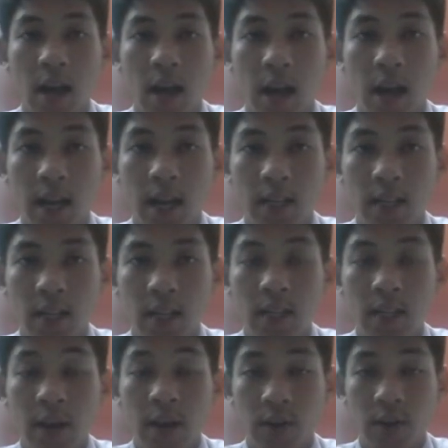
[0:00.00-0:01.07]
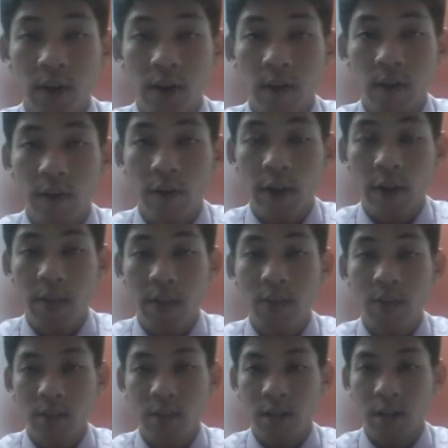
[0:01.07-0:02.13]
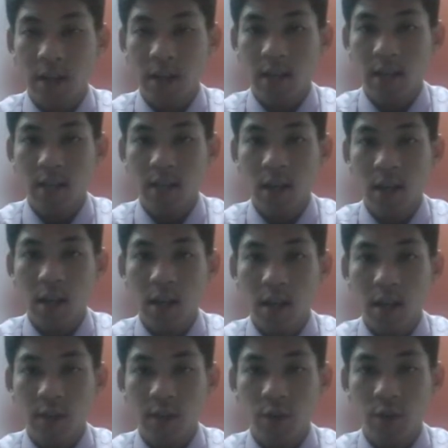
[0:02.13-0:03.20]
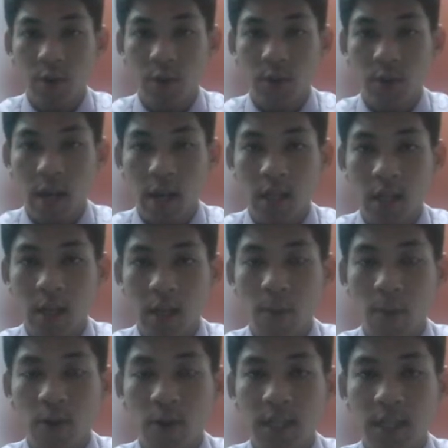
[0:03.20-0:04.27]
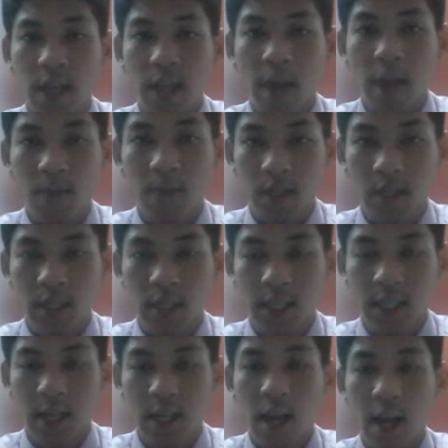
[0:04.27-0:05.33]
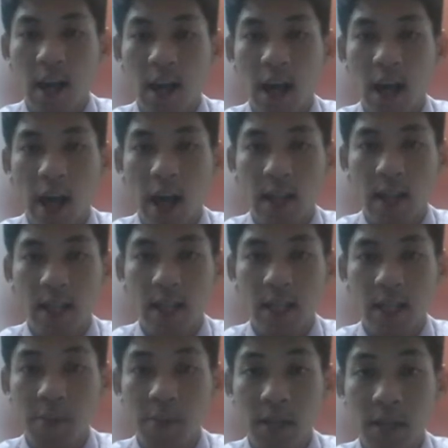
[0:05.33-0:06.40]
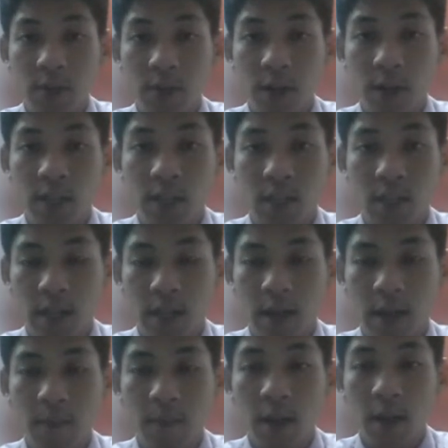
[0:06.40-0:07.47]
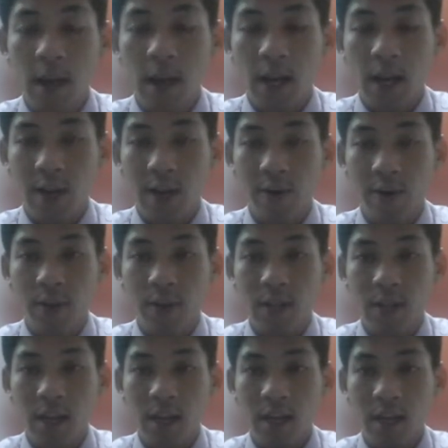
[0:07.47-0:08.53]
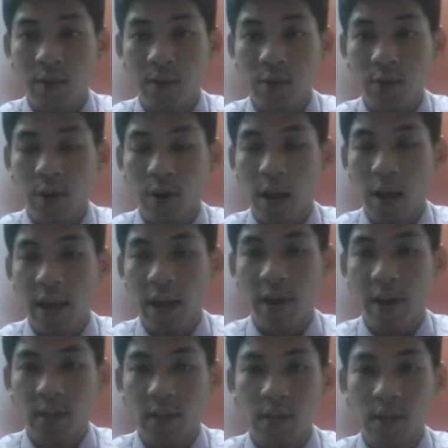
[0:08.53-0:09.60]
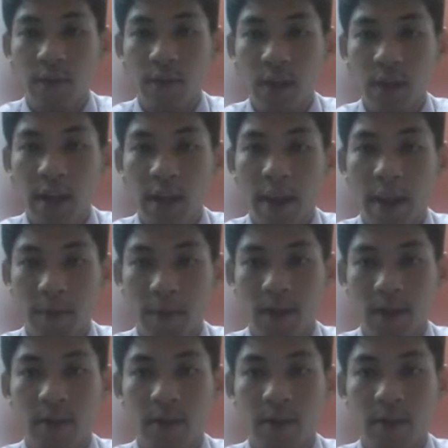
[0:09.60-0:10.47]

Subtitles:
This is the result for immersion test. It shows that epoxy MCC at 30 minutes sonication time, the corrosion is not aggressively happen.